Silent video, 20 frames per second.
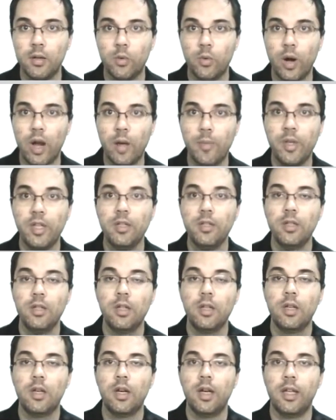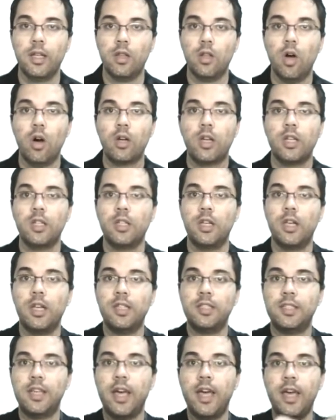grabbing and locking
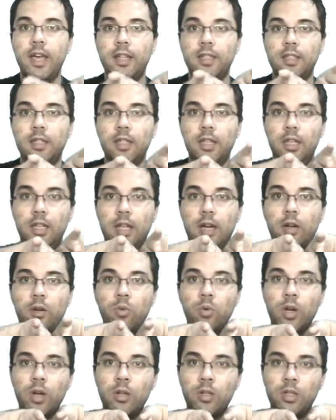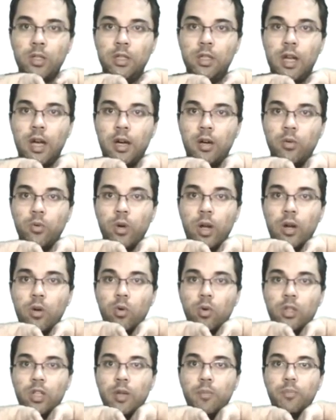his hand in a
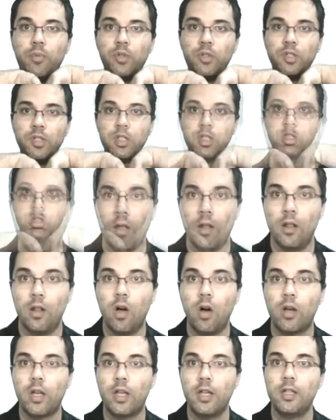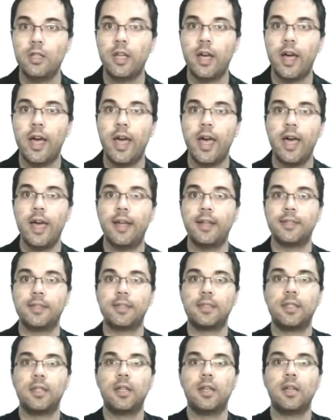uragote position, locking the
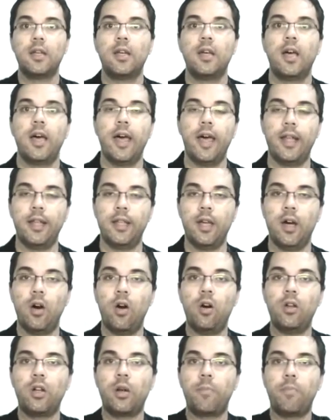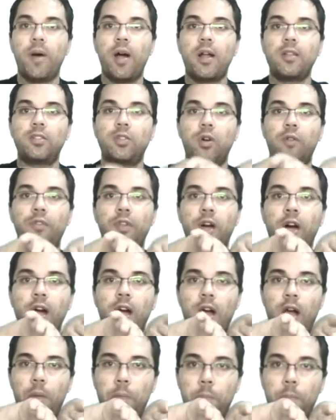hands and the other parts of the
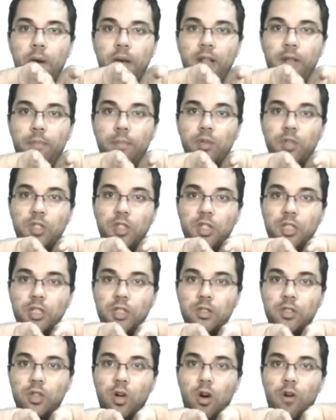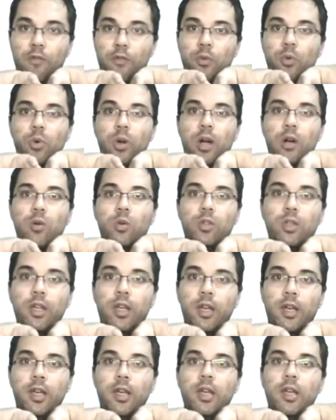arm by the positions of
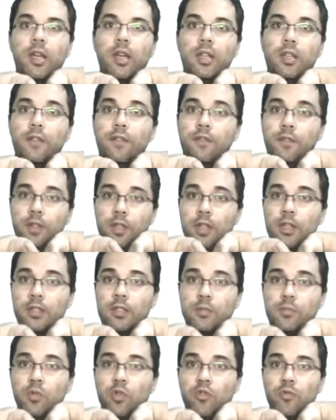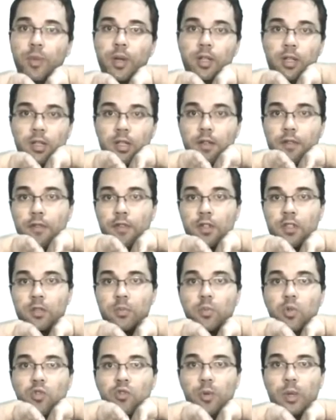uragote in this movement, in the
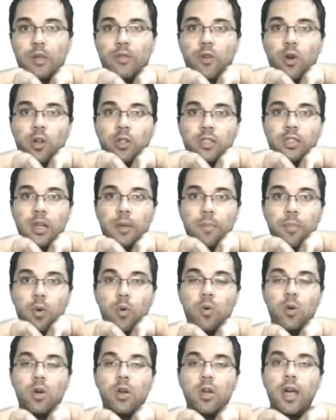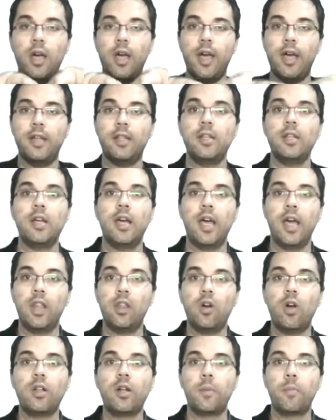first movement, for example, and
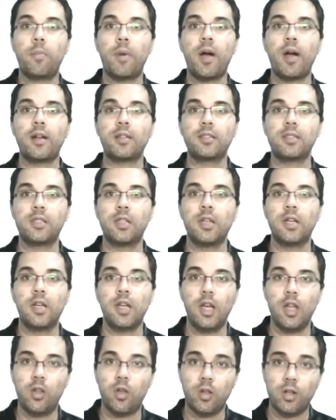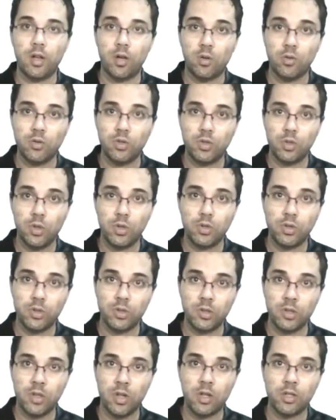in other parts, in other
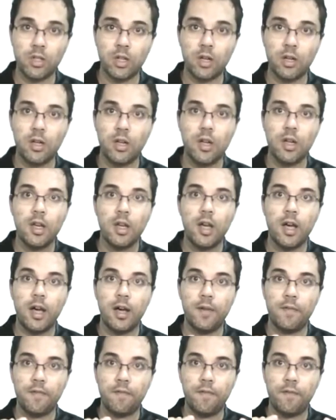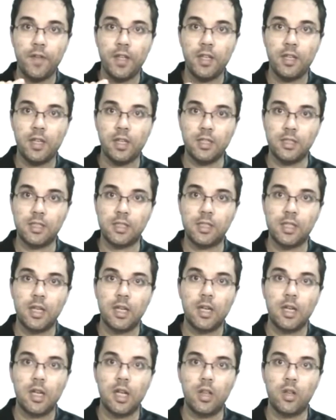constructions, in other thinkings,
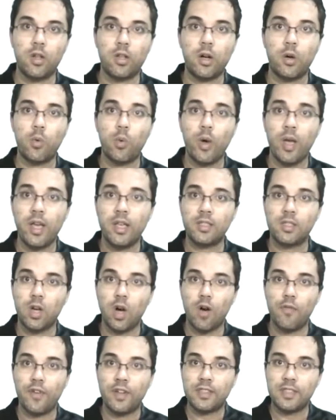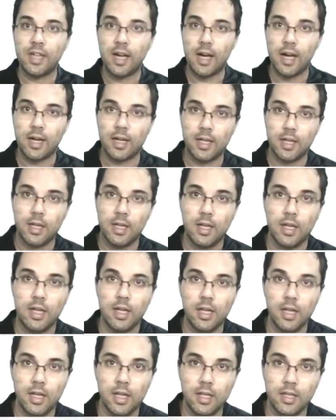in other ways of attack
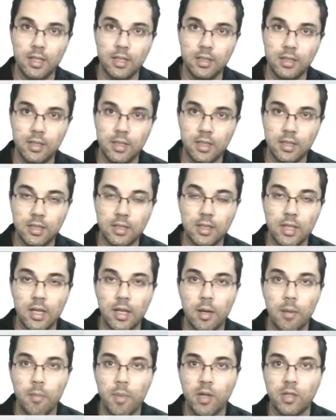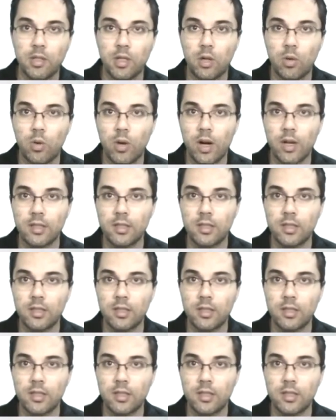in this particular